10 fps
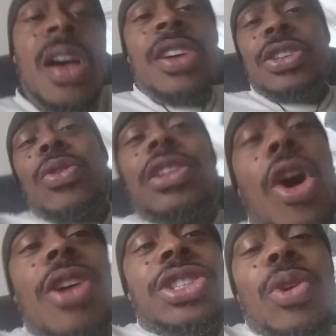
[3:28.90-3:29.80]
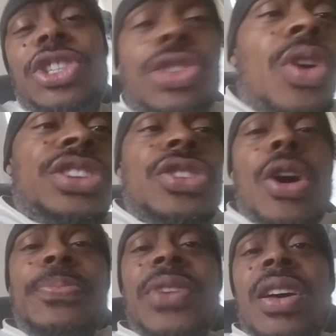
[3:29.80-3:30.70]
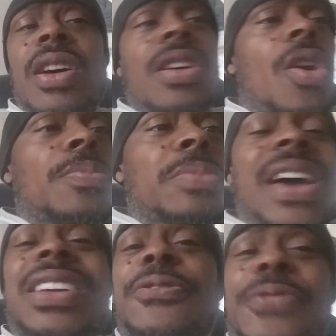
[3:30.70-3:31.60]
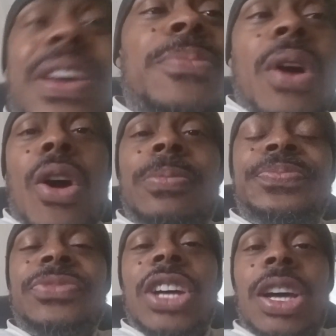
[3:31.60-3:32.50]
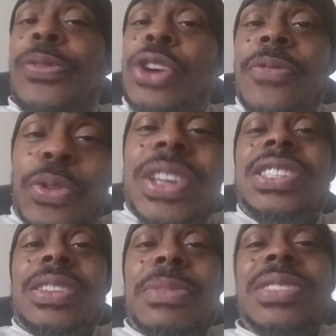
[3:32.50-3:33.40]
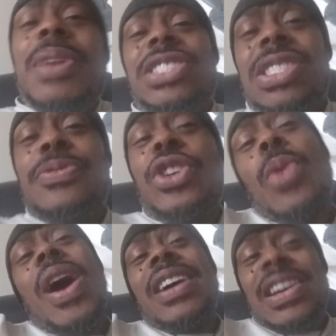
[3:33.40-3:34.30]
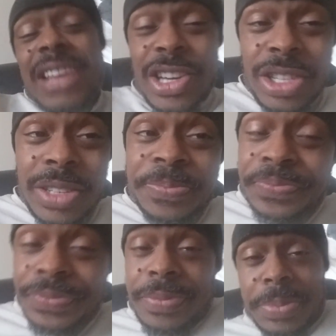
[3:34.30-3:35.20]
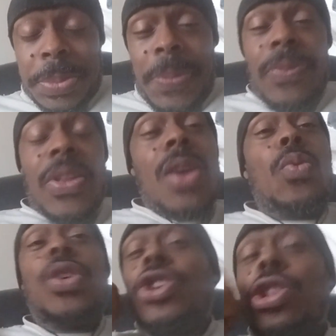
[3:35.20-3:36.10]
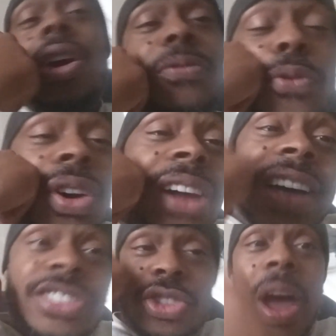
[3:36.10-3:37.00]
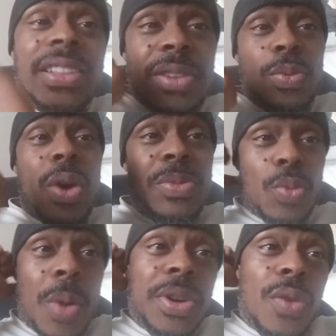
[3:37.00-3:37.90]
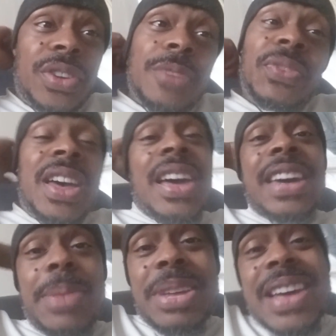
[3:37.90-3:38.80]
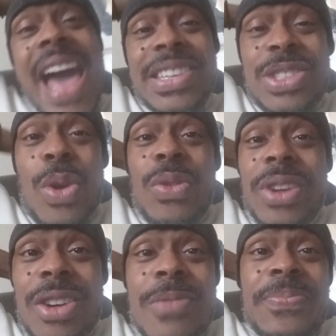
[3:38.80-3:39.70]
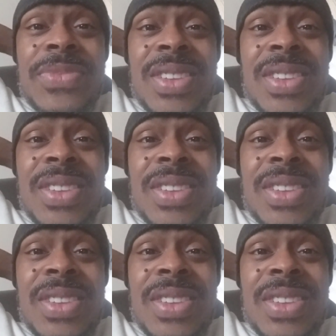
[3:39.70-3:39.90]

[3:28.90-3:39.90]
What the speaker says: So, in the long story short, any female, this message is for your white guys, actually. When you're looking for a nice, attractive woman over there, keep the asses over there.